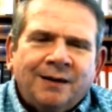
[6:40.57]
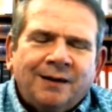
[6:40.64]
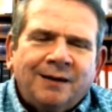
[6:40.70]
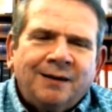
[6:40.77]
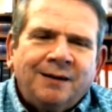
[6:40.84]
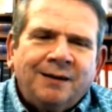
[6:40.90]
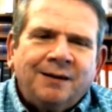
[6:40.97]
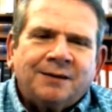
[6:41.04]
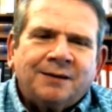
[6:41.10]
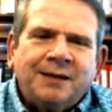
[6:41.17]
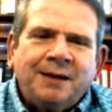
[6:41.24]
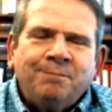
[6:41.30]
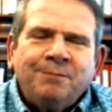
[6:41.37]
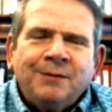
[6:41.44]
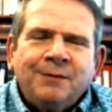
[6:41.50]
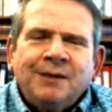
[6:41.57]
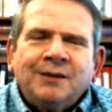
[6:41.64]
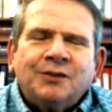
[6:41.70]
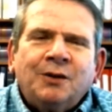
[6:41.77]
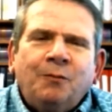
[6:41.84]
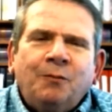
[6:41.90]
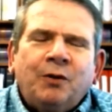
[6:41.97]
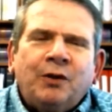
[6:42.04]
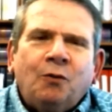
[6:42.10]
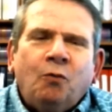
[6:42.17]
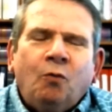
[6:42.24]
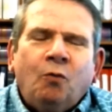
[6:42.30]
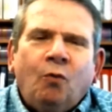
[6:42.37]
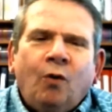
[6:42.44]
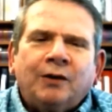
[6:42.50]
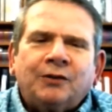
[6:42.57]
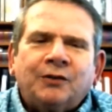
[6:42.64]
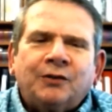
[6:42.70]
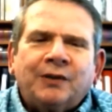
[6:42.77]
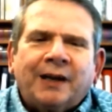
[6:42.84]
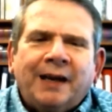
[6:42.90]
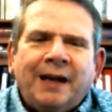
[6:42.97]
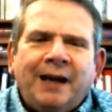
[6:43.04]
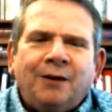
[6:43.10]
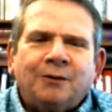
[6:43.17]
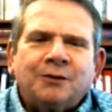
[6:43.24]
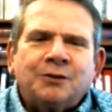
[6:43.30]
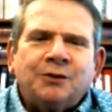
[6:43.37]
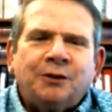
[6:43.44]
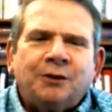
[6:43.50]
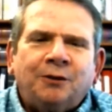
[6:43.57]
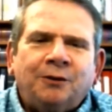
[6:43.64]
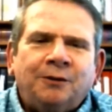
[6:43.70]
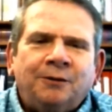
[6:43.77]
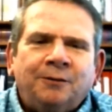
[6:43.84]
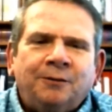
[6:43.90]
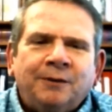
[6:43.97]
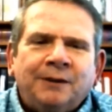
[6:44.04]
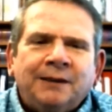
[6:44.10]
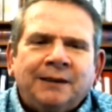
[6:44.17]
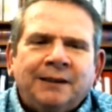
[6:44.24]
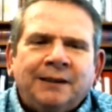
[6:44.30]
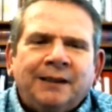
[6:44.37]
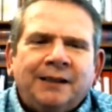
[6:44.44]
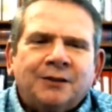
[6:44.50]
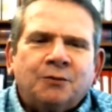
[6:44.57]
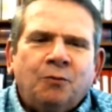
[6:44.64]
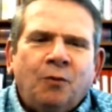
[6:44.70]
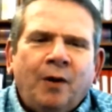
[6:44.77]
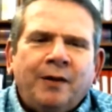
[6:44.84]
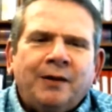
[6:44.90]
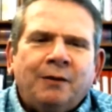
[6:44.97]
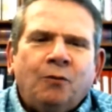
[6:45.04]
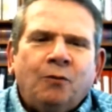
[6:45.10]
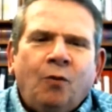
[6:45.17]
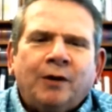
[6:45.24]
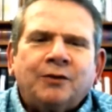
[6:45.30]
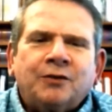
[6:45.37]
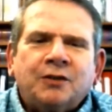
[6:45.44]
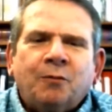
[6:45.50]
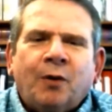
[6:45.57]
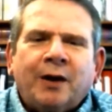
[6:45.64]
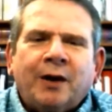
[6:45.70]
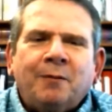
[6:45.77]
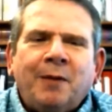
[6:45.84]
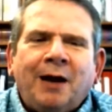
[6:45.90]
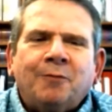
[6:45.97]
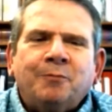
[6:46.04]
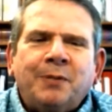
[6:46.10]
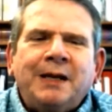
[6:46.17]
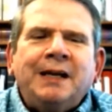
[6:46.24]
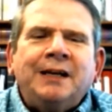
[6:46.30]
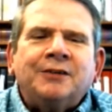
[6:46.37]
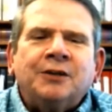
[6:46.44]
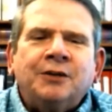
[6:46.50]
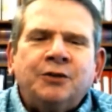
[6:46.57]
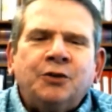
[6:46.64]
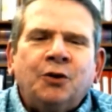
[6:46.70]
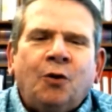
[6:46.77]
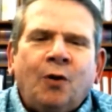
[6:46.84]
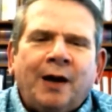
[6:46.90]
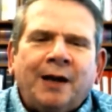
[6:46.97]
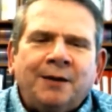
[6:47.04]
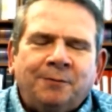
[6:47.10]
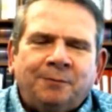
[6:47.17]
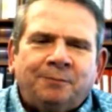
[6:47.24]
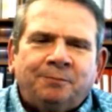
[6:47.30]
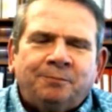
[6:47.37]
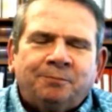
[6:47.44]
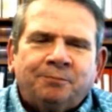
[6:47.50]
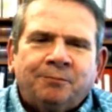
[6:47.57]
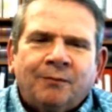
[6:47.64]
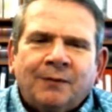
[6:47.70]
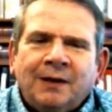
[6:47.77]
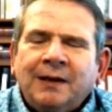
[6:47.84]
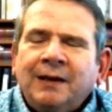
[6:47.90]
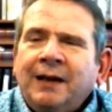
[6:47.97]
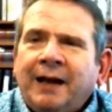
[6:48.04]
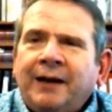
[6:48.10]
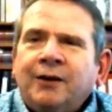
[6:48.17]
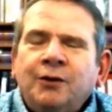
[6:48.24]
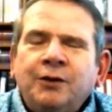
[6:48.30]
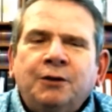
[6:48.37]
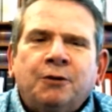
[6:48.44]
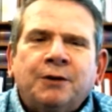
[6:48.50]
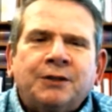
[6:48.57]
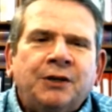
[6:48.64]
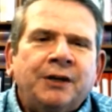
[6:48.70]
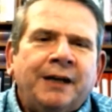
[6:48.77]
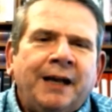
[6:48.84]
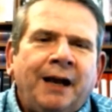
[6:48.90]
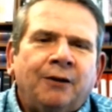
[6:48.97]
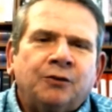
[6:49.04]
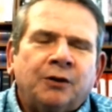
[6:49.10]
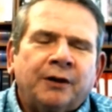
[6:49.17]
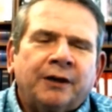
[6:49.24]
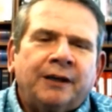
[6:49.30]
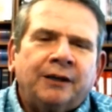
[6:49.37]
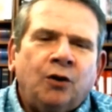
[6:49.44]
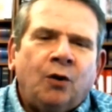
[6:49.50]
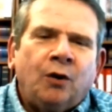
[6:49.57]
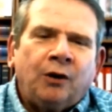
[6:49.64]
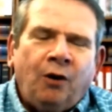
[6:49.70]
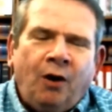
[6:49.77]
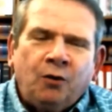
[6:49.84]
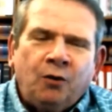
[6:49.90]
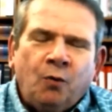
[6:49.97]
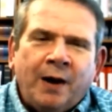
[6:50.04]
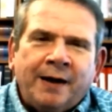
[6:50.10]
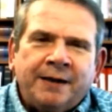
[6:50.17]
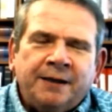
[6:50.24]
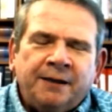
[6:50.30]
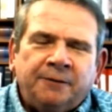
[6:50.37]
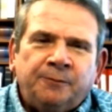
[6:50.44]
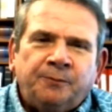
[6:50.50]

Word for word: You see, someone that wants to counsel is one that wants to bring about peace and joy. And a good Christian counselor can go a long way.